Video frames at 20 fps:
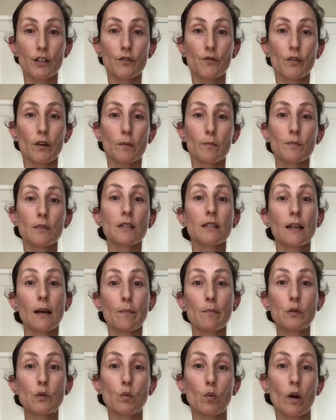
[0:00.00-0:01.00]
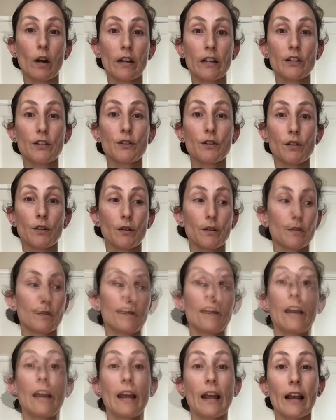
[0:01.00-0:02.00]
from steps 1 and 2
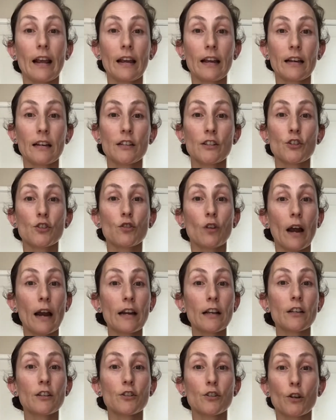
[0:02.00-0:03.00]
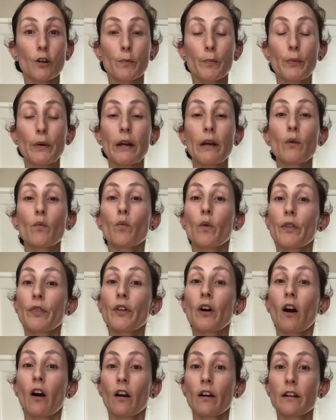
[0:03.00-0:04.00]
and try to interpret what the
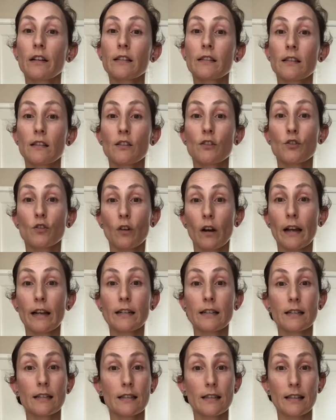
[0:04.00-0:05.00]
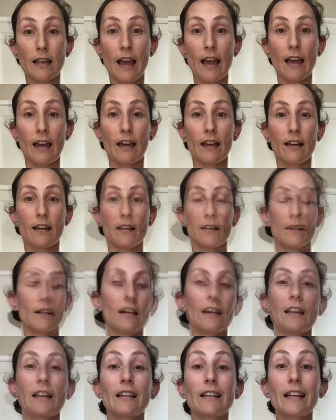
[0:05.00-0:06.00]
artist is trying to say.
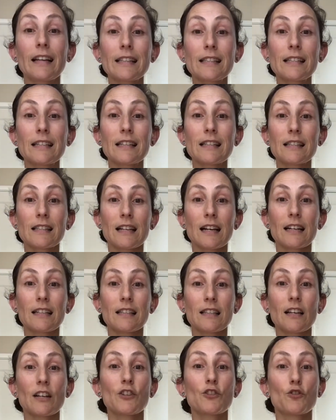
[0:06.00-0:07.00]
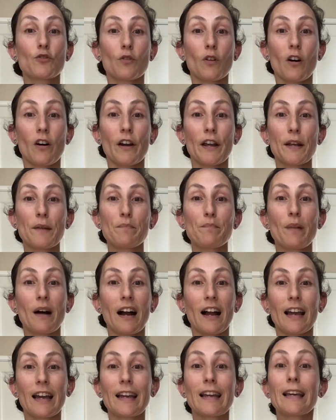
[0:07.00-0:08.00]
Let's discuss a drawing
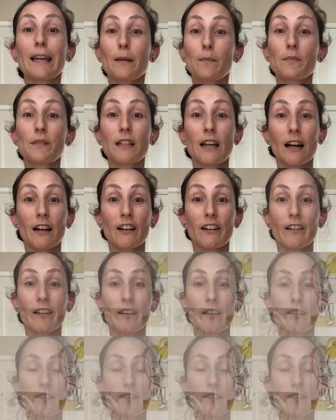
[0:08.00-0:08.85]
by Kim Tucker.